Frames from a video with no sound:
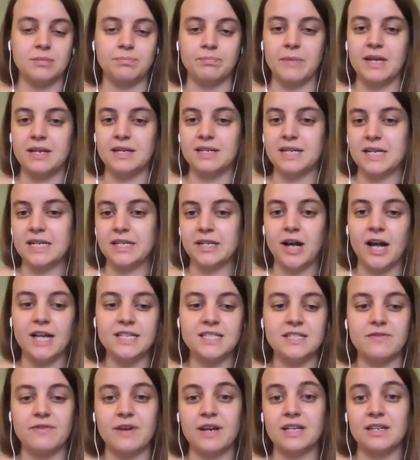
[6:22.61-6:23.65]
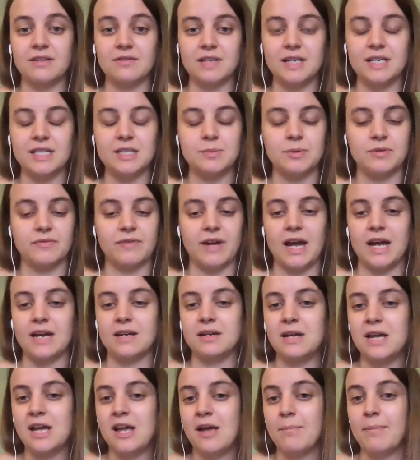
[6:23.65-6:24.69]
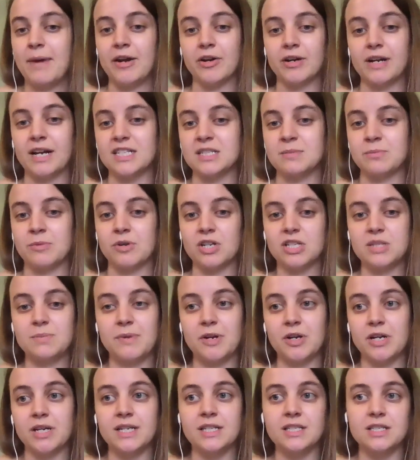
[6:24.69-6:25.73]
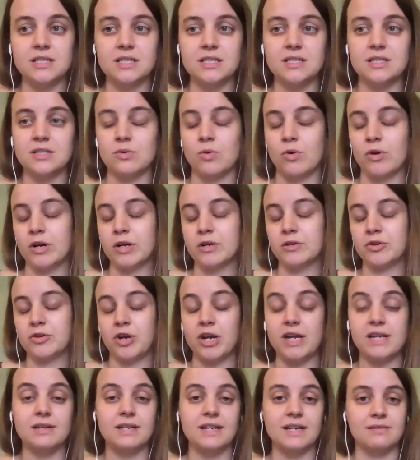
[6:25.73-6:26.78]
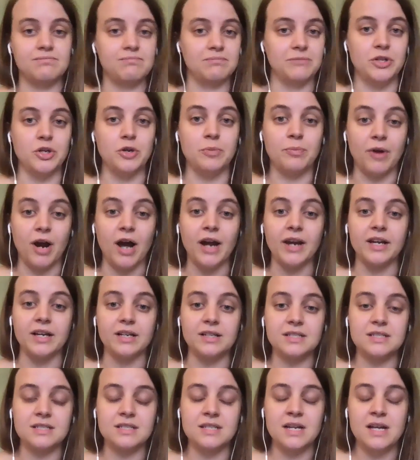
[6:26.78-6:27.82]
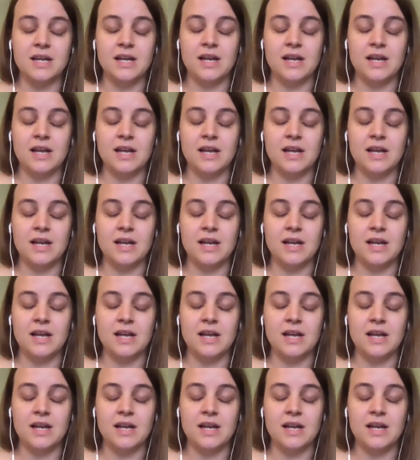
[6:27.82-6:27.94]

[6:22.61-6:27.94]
maintain cost effectiveness, provide better customer experiences, or create new products